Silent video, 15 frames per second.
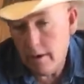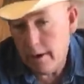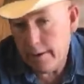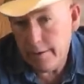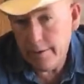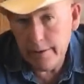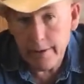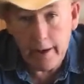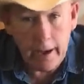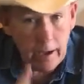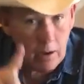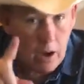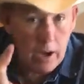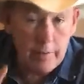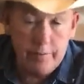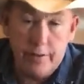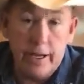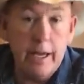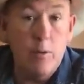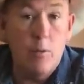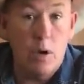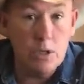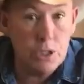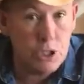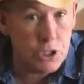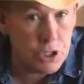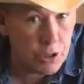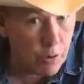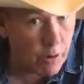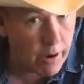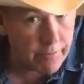Right. Hang on, Vicki wants to show